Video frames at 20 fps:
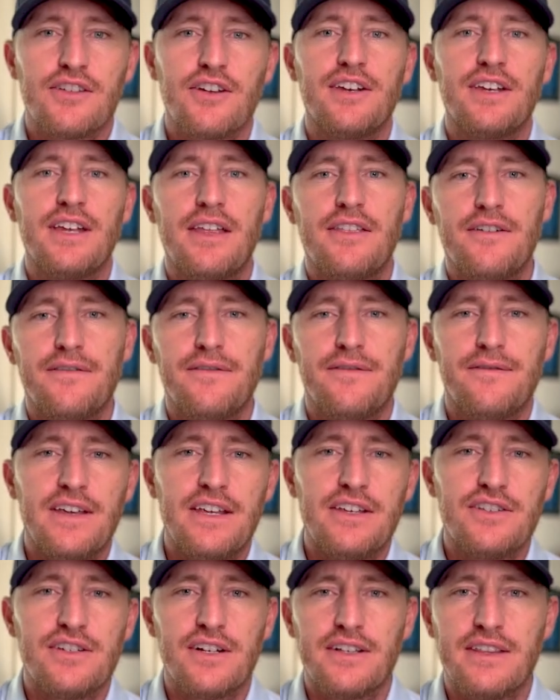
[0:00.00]
another
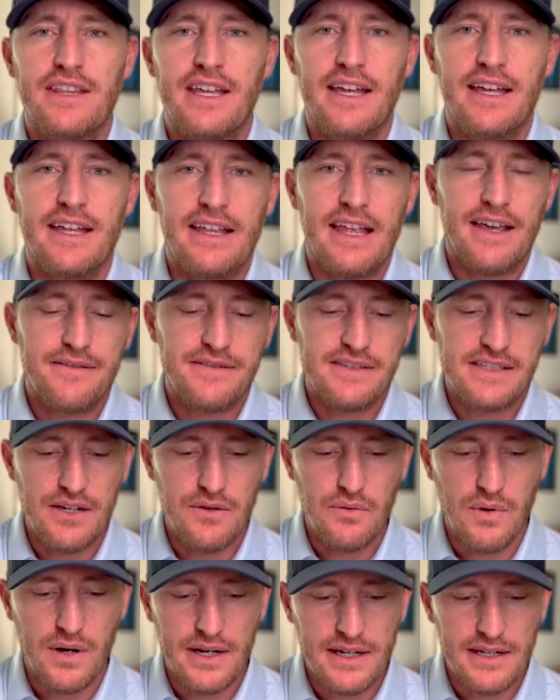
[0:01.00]
feature that FC
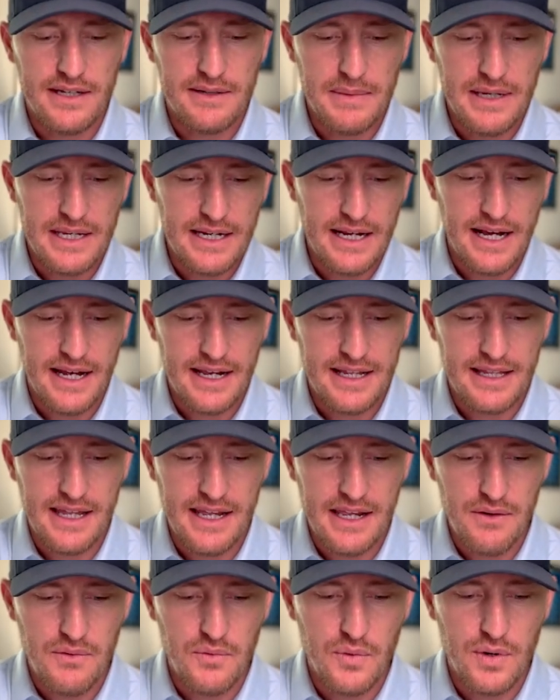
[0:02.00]
wanted me to
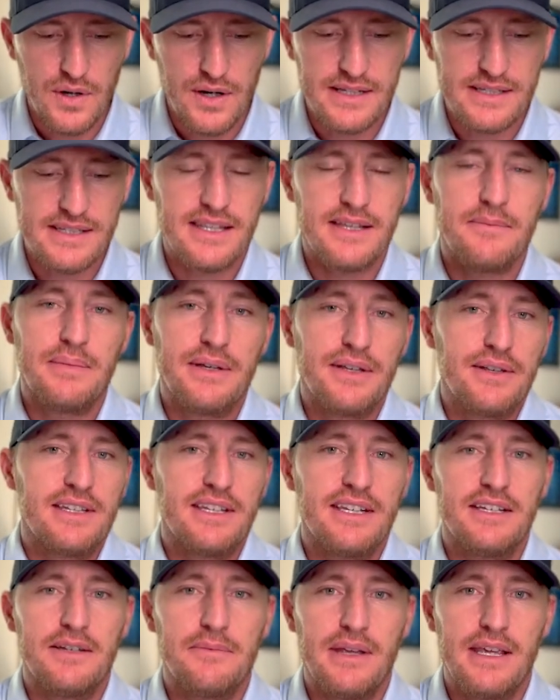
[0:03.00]
highlight was the
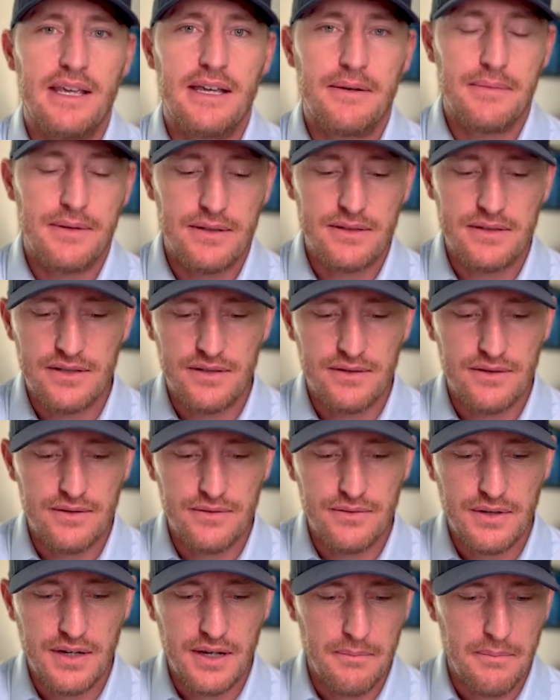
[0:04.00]
ability to be able
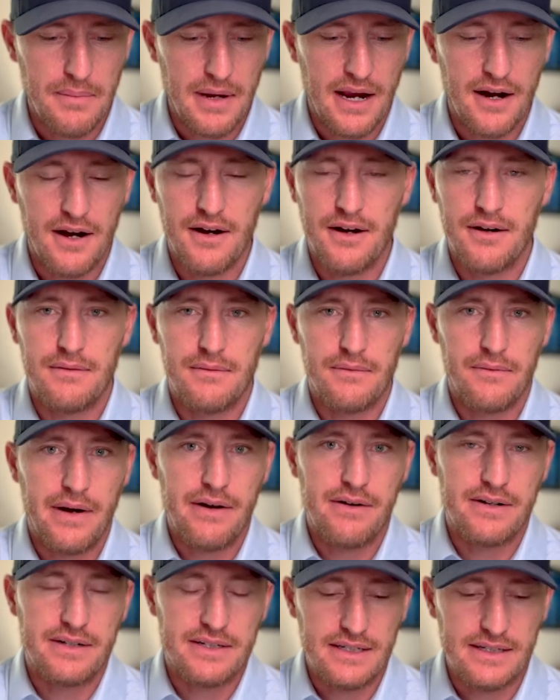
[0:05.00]
to compare
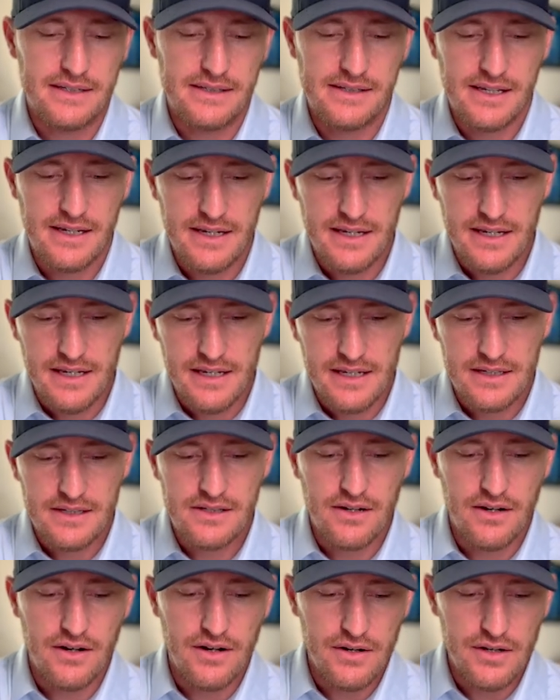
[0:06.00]
rarities.
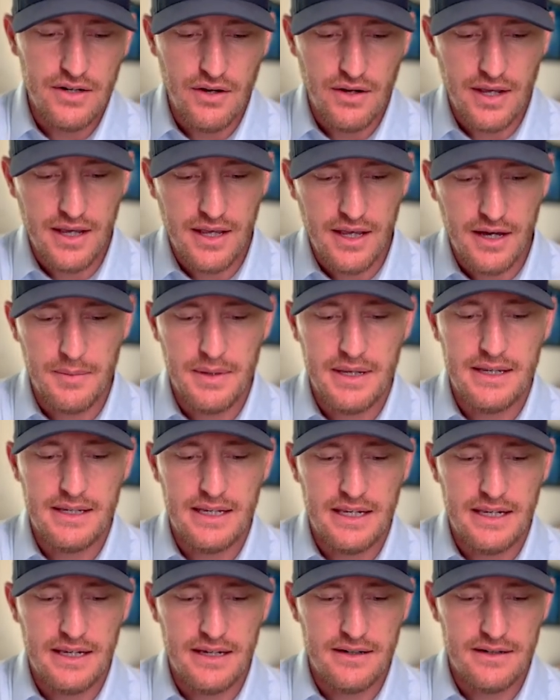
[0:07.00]
So you can come in
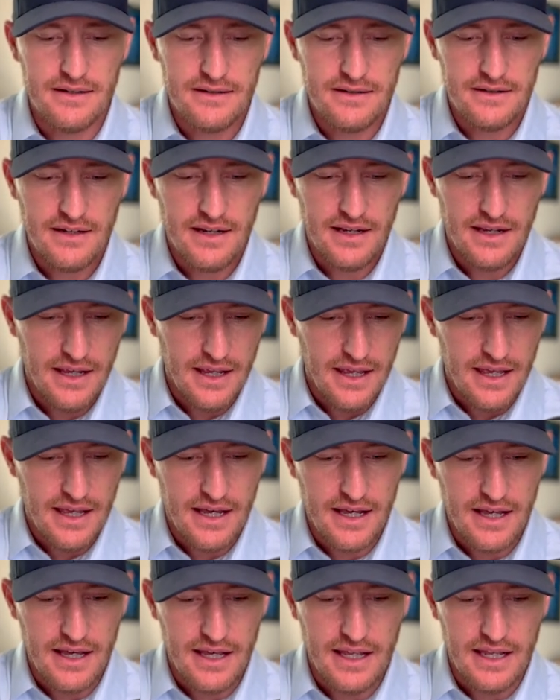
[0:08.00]
here
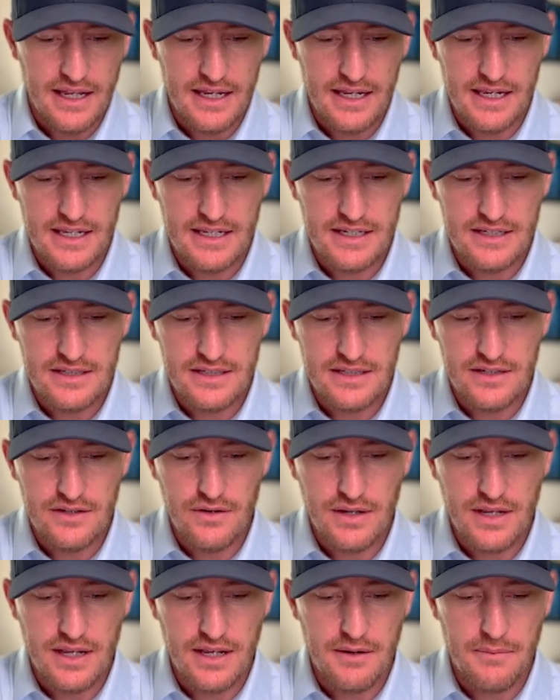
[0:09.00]
and
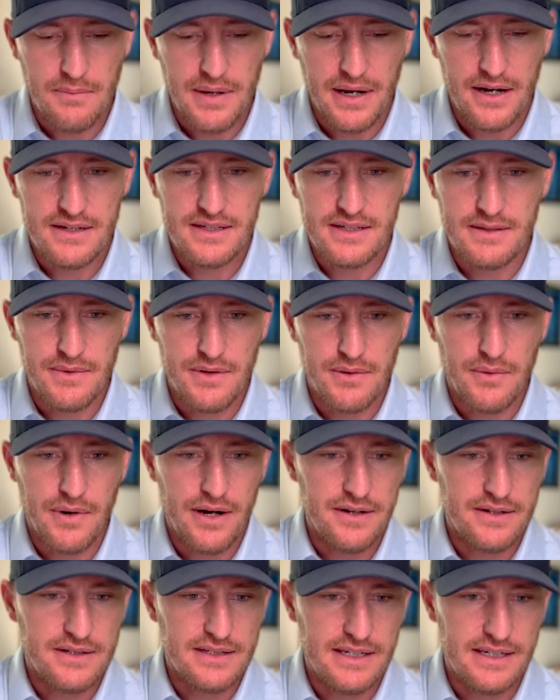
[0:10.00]
you can compare some of the
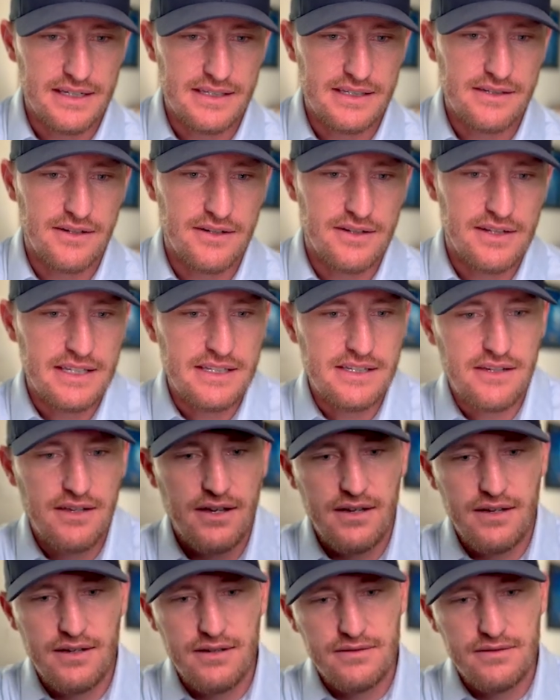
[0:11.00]
rarities. So let's go